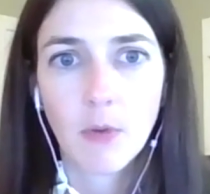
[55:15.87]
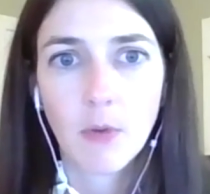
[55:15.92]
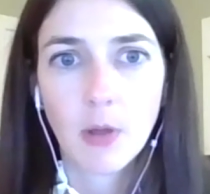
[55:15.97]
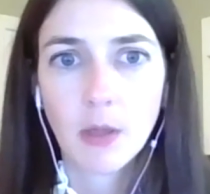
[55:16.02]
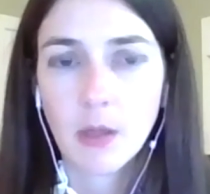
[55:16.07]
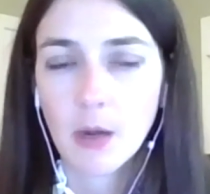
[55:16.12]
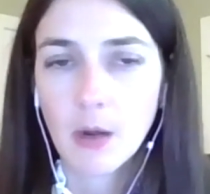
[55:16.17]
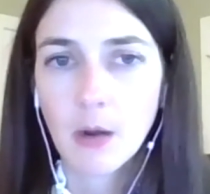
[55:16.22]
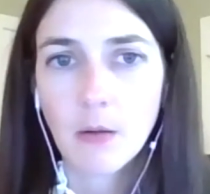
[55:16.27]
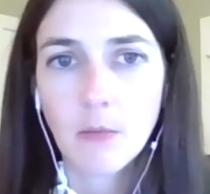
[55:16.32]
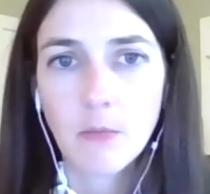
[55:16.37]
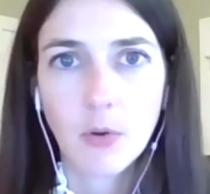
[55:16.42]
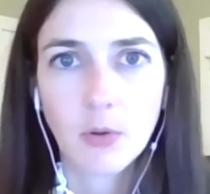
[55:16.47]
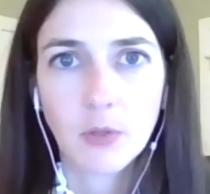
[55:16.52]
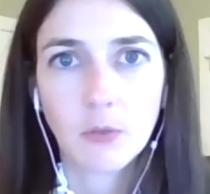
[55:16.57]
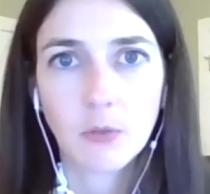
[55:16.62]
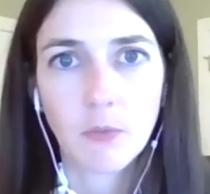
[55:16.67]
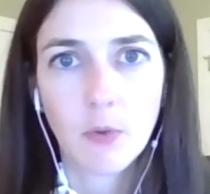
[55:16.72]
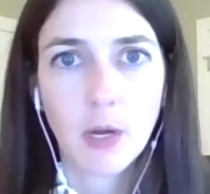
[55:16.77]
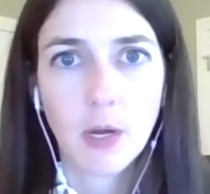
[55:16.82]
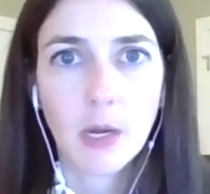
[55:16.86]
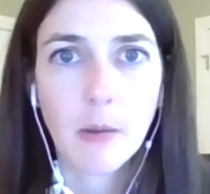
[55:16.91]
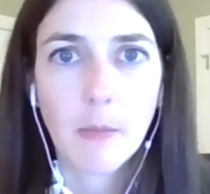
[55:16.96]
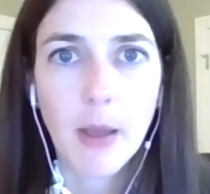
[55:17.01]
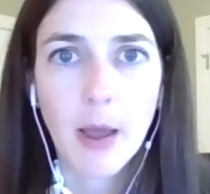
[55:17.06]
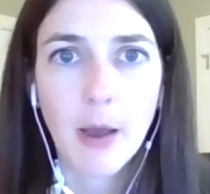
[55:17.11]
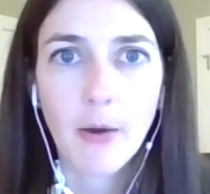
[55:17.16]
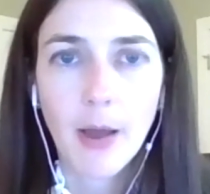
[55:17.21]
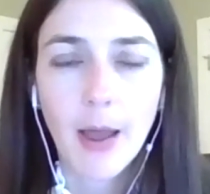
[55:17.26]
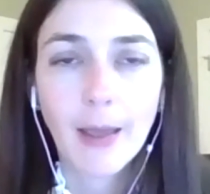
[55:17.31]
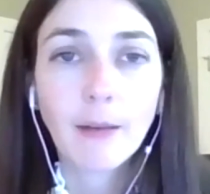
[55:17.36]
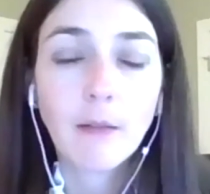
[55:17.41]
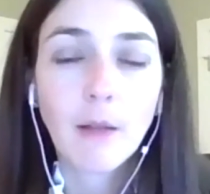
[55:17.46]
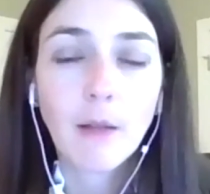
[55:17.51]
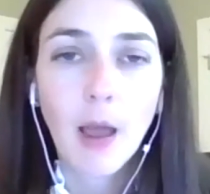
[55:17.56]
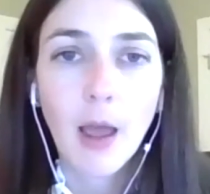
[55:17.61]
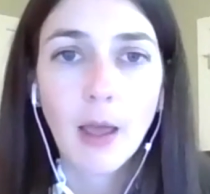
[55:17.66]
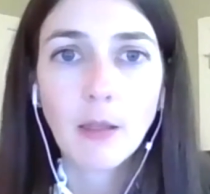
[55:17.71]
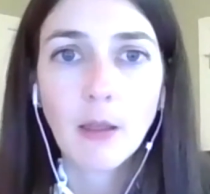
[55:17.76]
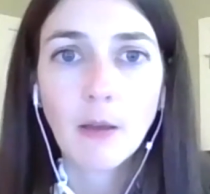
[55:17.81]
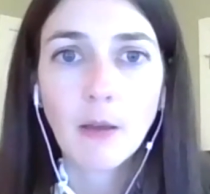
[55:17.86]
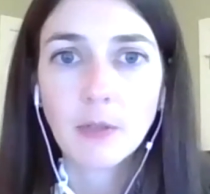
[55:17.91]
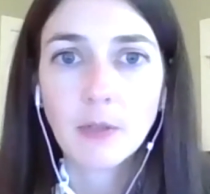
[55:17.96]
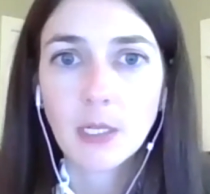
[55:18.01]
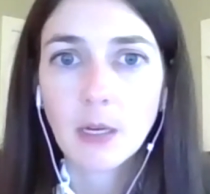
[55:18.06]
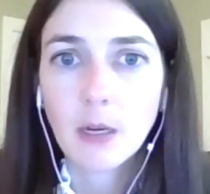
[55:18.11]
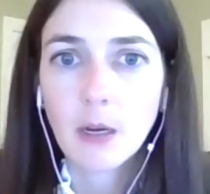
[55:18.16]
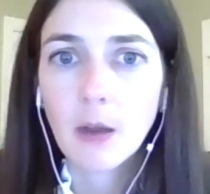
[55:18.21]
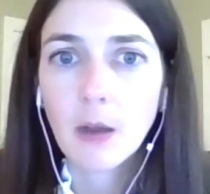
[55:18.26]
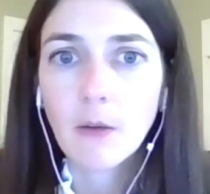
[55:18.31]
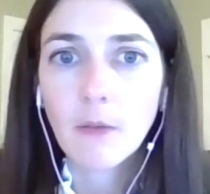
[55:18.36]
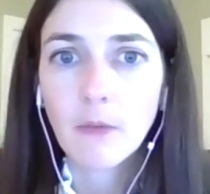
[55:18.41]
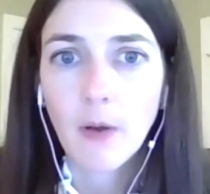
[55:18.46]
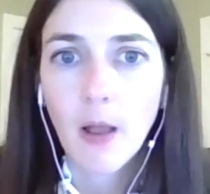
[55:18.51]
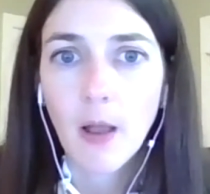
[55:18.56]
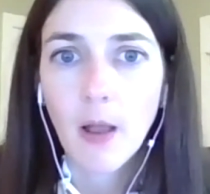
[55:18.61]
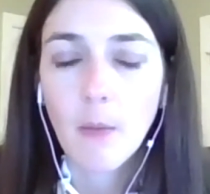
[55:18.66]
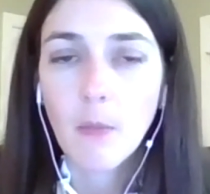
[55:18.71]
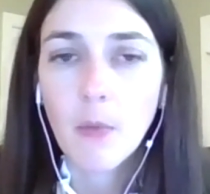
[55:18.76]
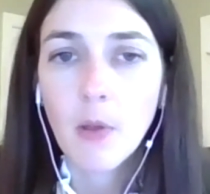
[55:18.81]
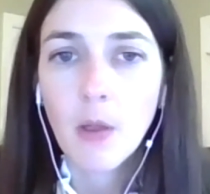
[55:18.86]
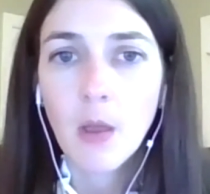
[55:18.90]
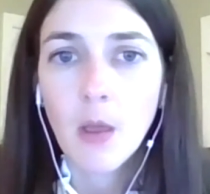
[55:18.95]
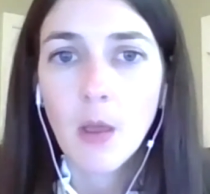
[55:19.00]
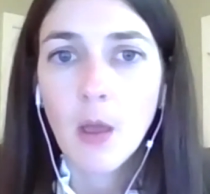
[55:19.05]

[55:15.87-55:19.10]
what they're most worried about, I'd love to hear it from,